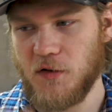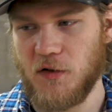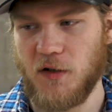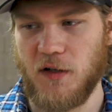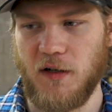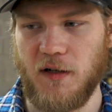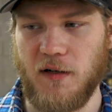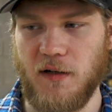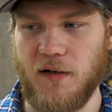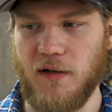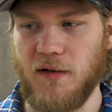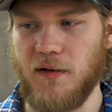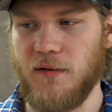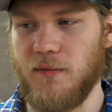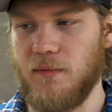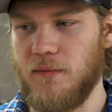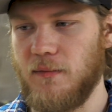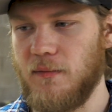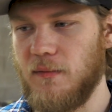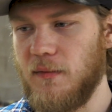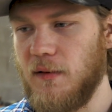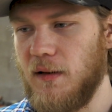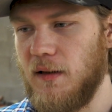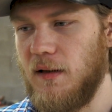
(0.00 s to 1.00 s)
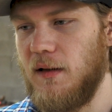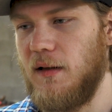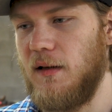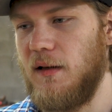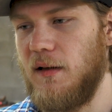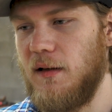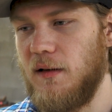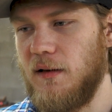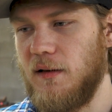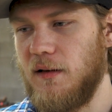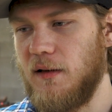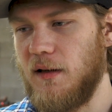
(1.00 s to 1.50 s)
trying to
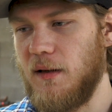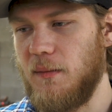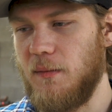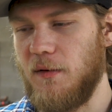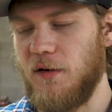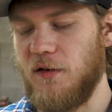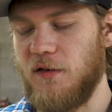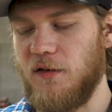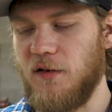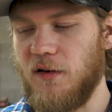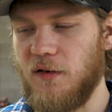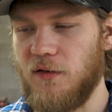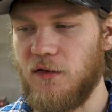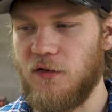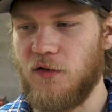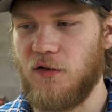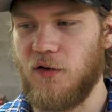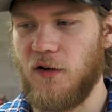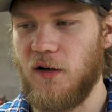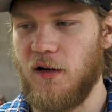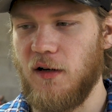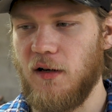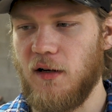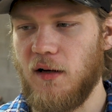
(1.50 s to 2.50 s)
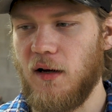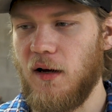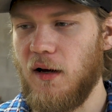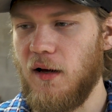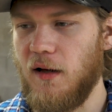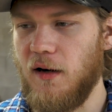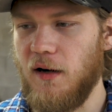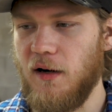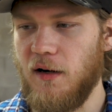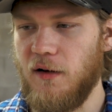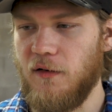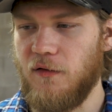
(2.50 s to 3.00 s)
get my stuff straight. I
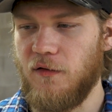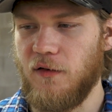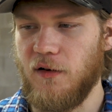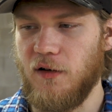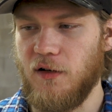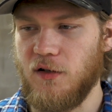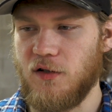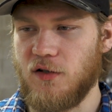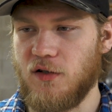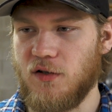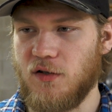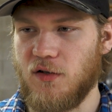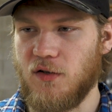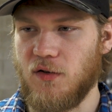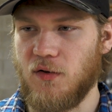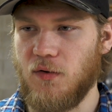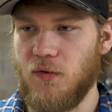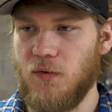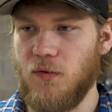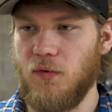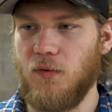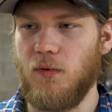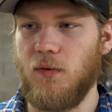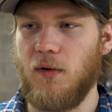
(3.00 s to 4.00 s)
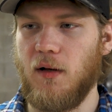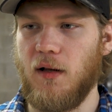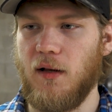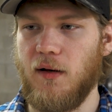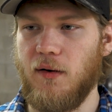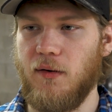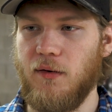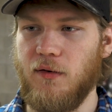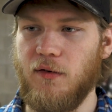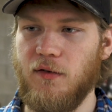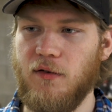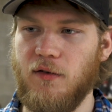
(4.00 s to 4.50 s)
ended up finishing school while
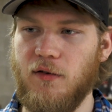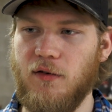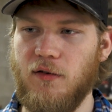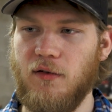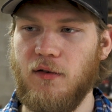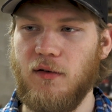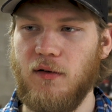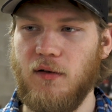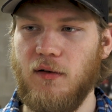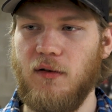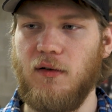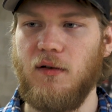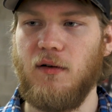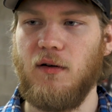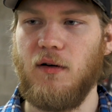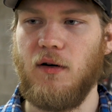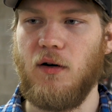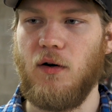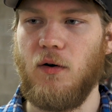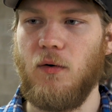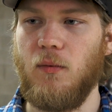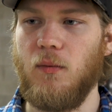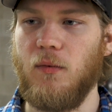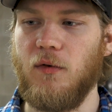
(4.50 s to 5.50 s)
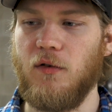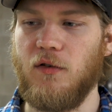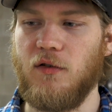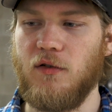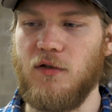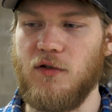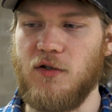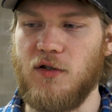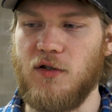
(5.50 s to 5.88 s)
I was homeless in the